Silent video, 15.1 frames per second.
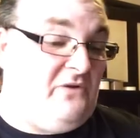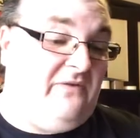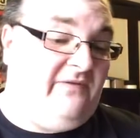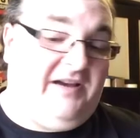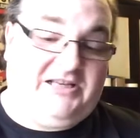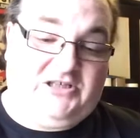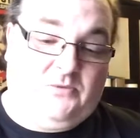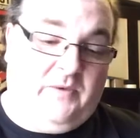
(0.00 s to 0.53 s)

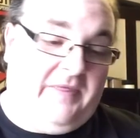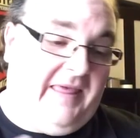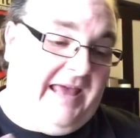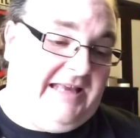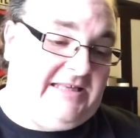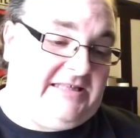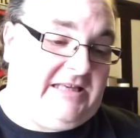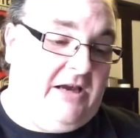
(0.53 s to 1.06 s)
fussed with
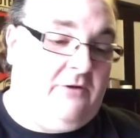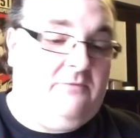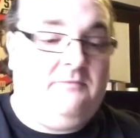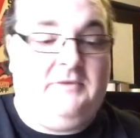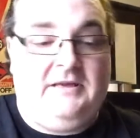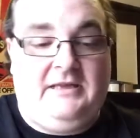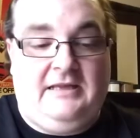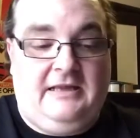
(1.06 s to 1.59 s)
that. So
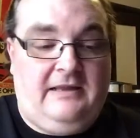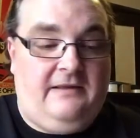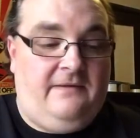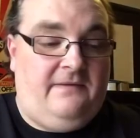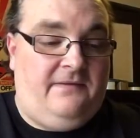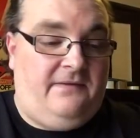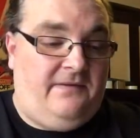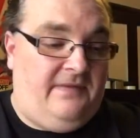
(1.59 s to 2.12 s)

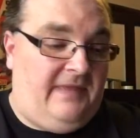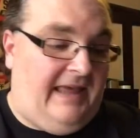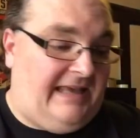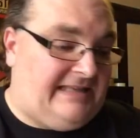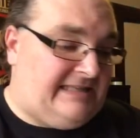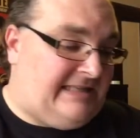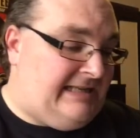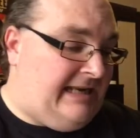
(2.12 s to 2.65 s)

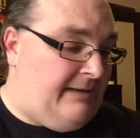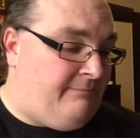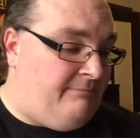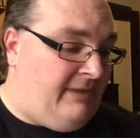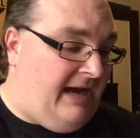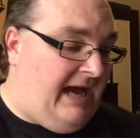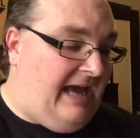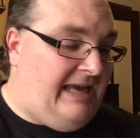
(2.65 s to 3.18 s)
that's
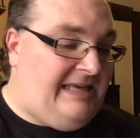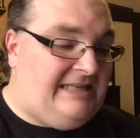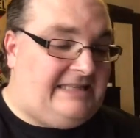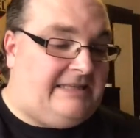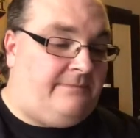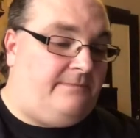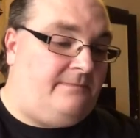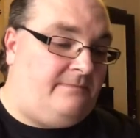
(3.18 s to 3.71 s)
number
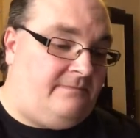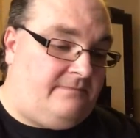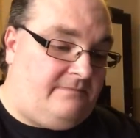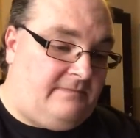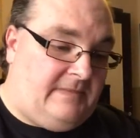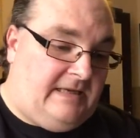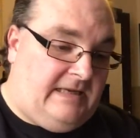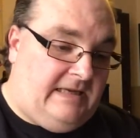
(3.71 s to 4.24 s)
8.
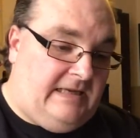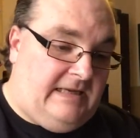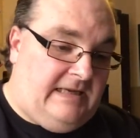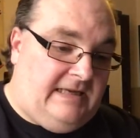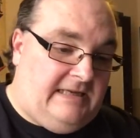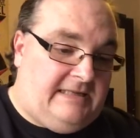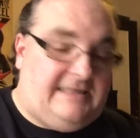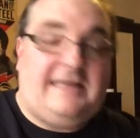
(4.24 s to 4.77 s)

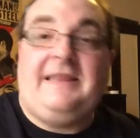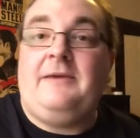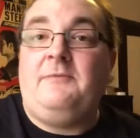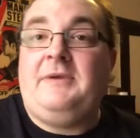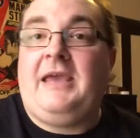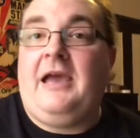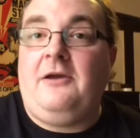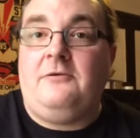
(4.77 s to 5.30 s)
So there
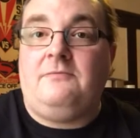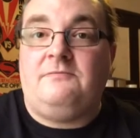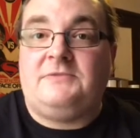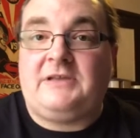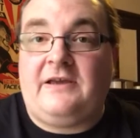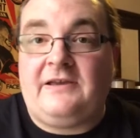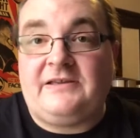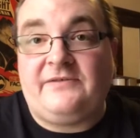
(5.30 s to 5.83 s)
we go.
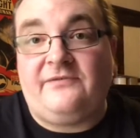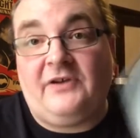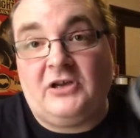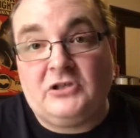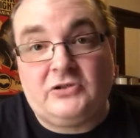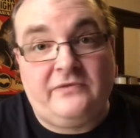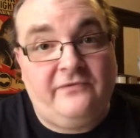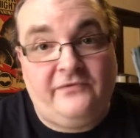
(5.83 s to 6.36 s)
So that's
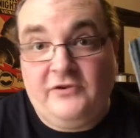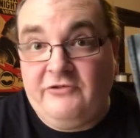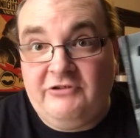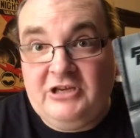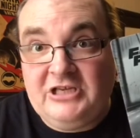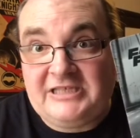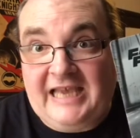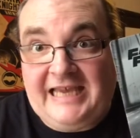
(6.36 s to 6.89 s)
Fast and
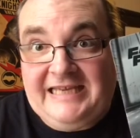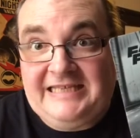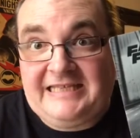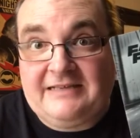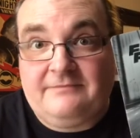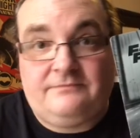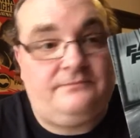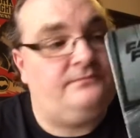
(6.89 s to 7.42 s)
Furious 8.
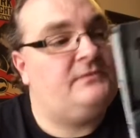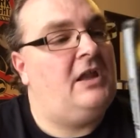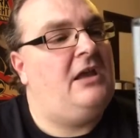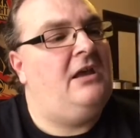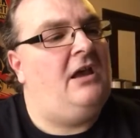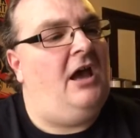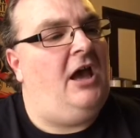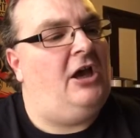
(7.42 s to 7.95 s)

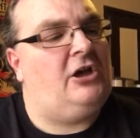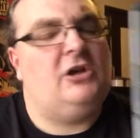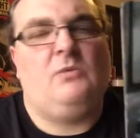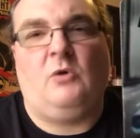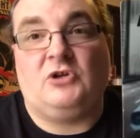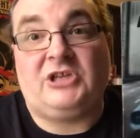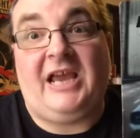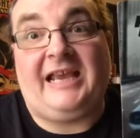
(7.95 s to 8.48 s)
Gonna
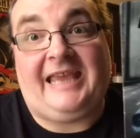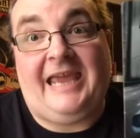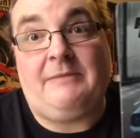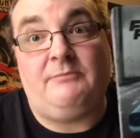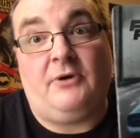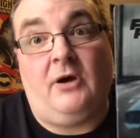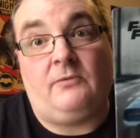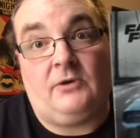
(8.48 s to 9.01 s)
watch that
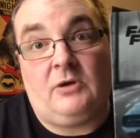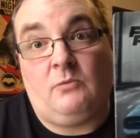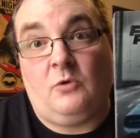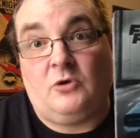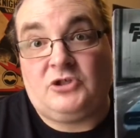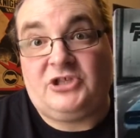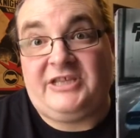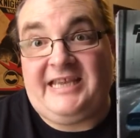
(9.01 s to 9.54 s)
again, but I'm gonna
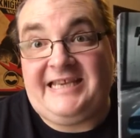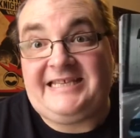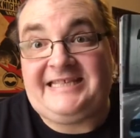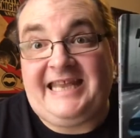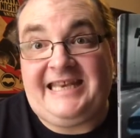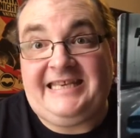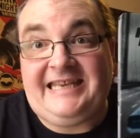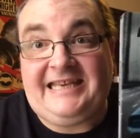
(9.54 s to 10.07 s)
watch the
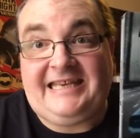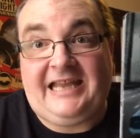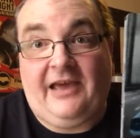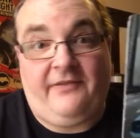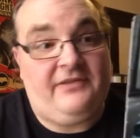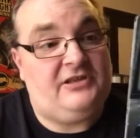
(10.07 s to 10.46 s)
extended cut